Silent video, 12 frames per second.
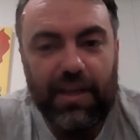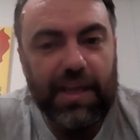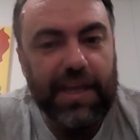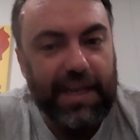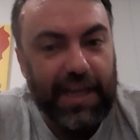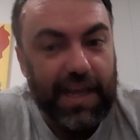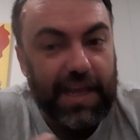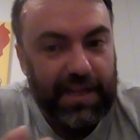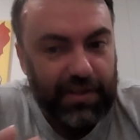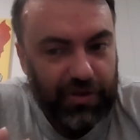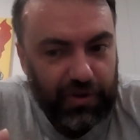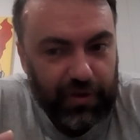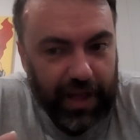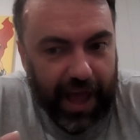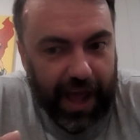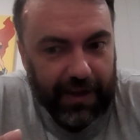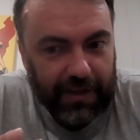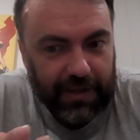He can do
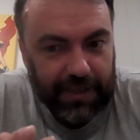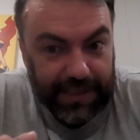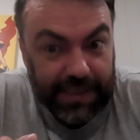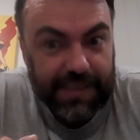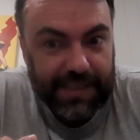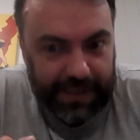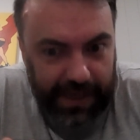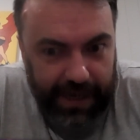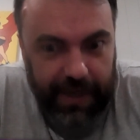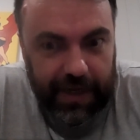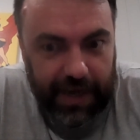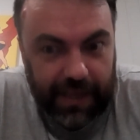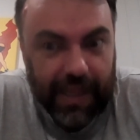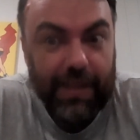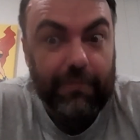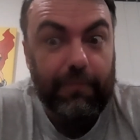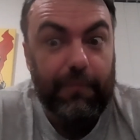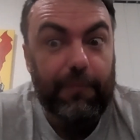that because he's Sting, and
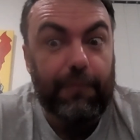they